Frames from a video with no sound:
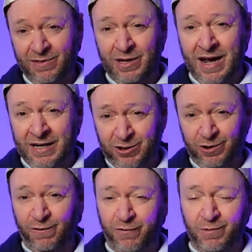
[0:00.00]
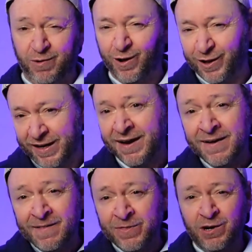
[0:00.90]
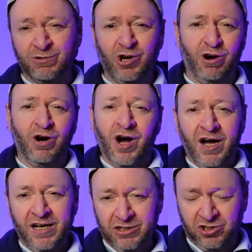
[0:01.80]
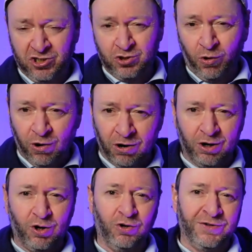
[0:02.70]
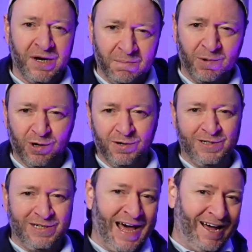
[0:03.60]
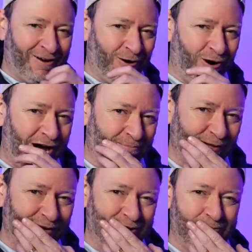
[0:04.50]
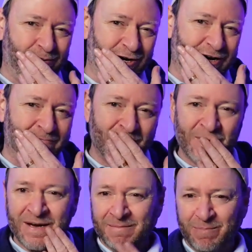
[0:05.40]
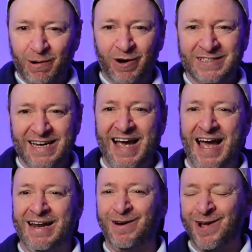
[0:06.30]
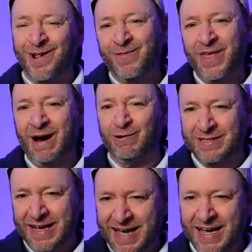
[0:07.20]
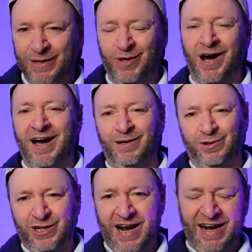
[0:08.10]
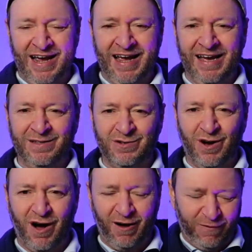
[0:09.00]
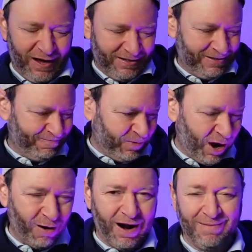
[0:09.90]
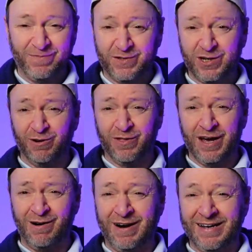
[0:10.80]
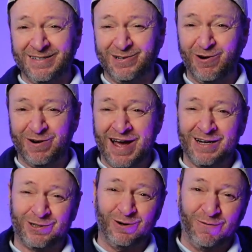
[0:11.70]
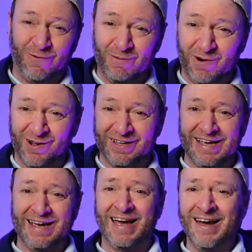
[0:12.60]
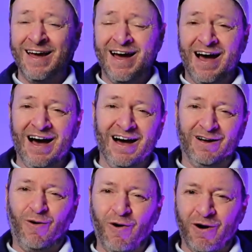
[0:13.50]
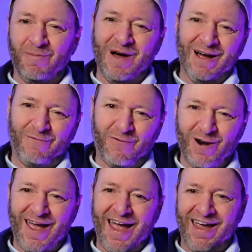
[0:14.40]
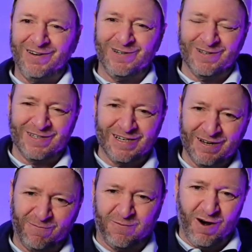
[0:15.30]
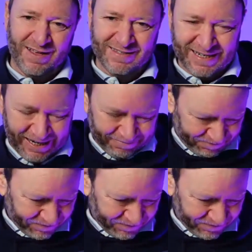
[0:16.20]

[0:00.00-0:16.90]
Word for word: the National Football League. Those are historical numbers that Garoppolo has put up. But once again, that was in Kyle Shanahan's offense. All right. So there is your National Football League uh, quarterback free agency frenzy.